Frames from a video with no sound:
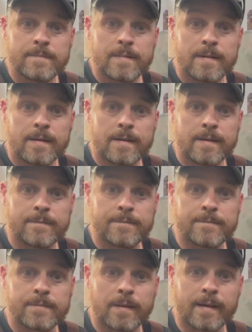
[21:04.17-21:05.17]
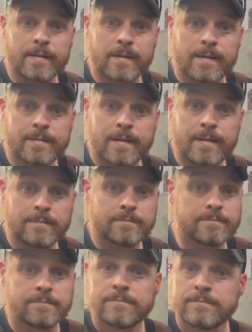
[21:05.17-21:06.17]
if you like the
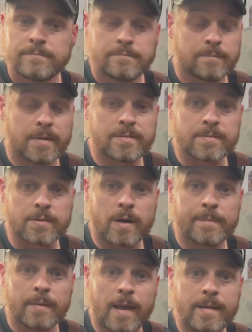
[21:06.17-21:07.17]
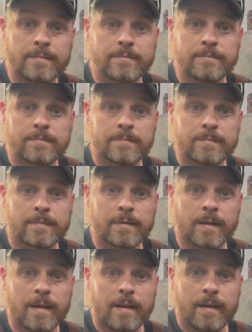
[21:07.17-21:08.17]
content, please subscribe and like.
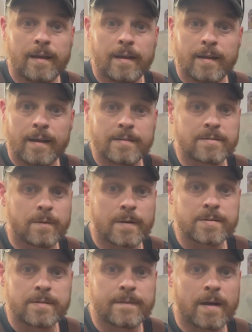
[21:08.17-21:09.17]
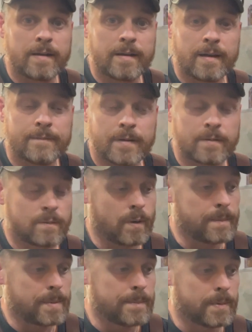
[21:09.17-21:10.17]
Ask a question if you got any. I've had
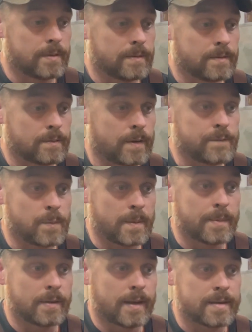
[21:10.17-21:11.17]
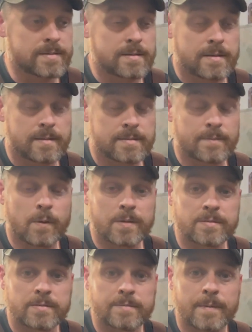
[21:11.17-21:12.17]
quite a few people ask some
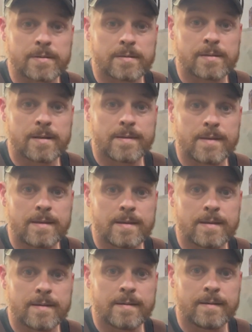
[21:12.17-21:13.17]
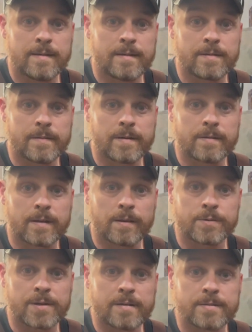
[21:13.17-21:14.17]
questions, especially on the interior
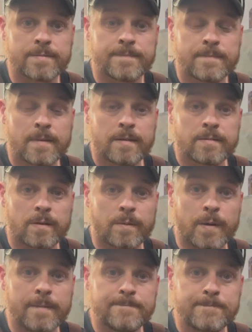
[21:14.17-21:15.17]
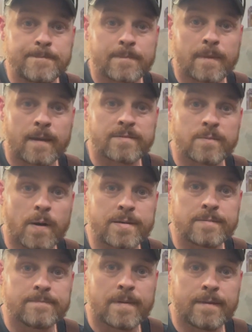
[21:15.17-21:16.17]
color change. So anyway, thanks for
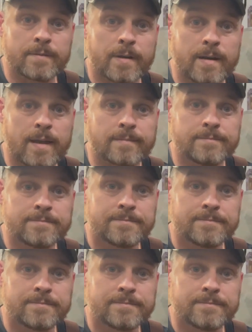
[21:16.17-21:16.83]
watching. Have a great day.